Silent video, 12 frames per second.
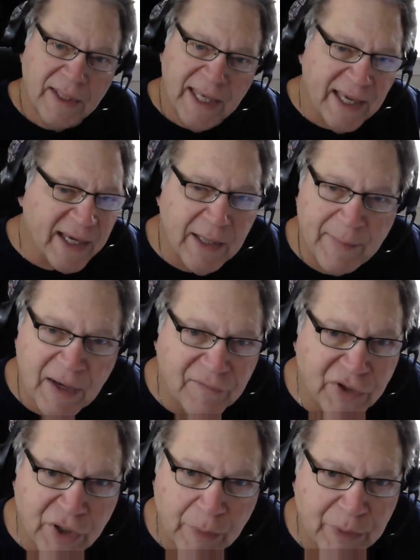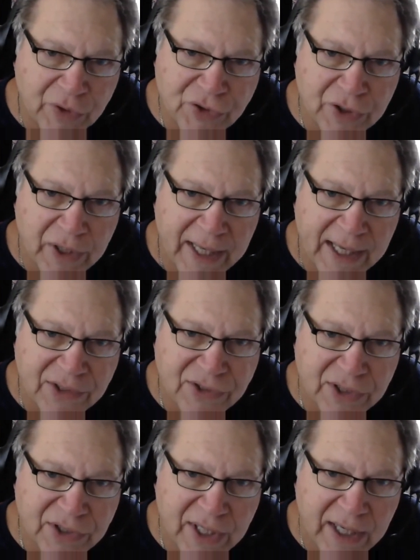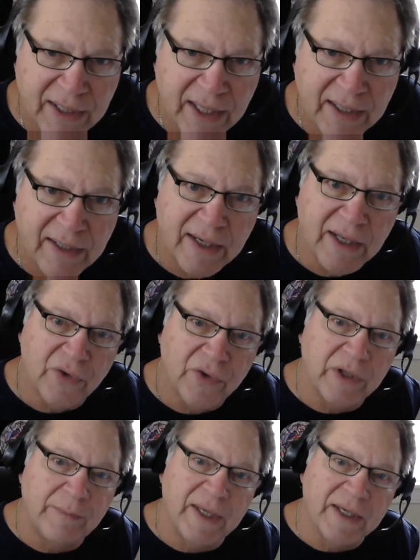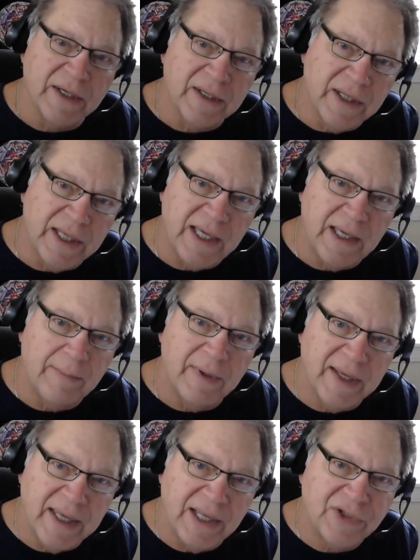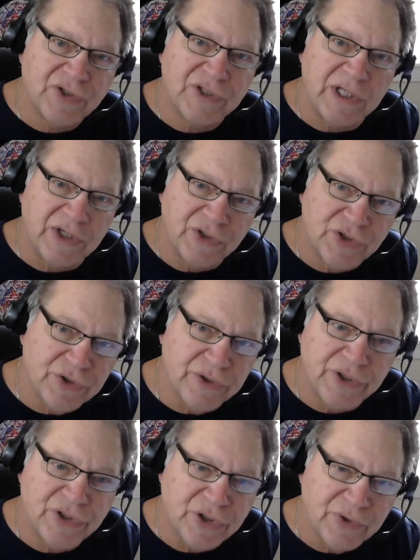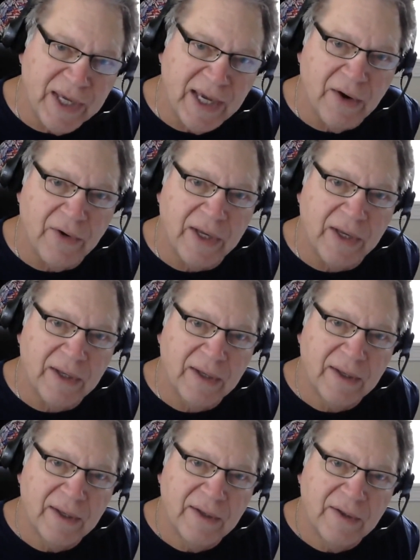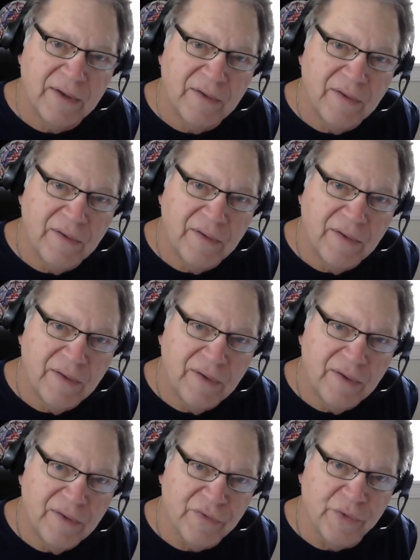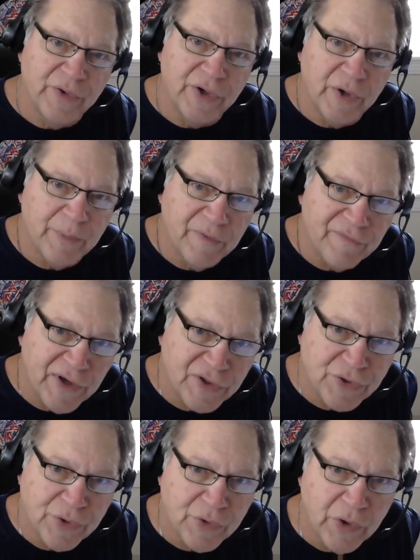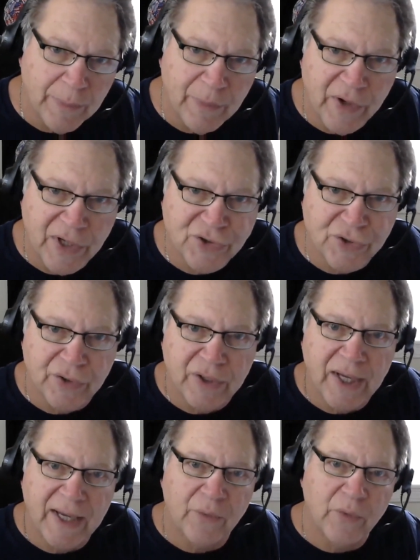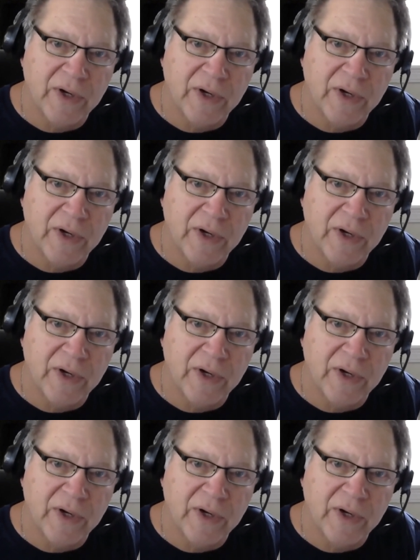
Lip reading: Can't come after your personal assets, can they? They can only make a claim against the insurance you carry through your professional corporation and